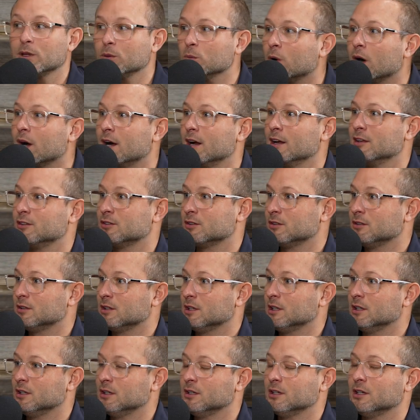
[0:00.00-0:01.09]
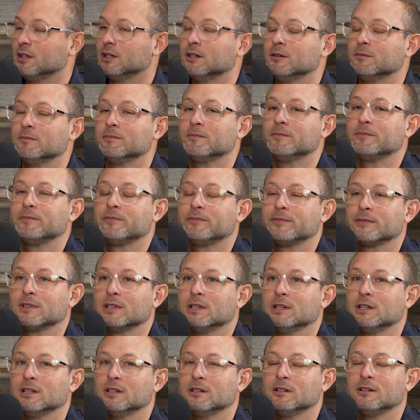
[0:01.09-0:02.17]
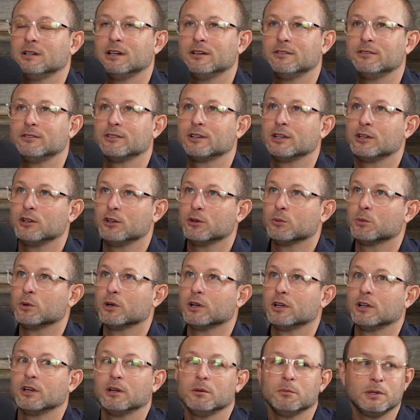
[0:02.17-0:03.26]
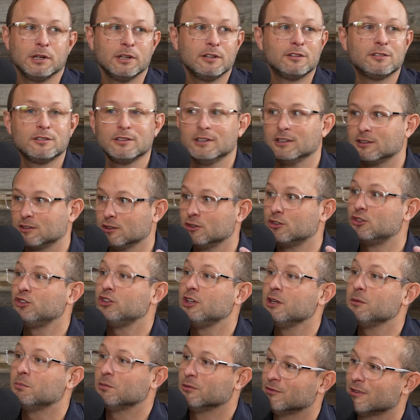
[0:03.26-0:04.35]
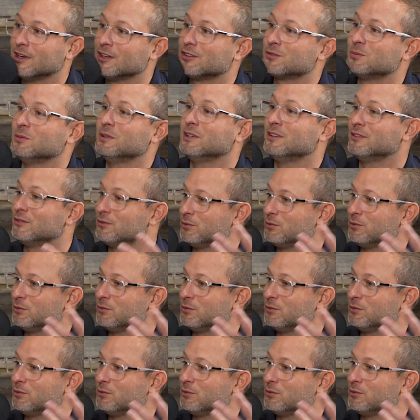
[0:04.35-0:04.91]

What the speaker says: wise and I forget your wording on, but it's a cheap investment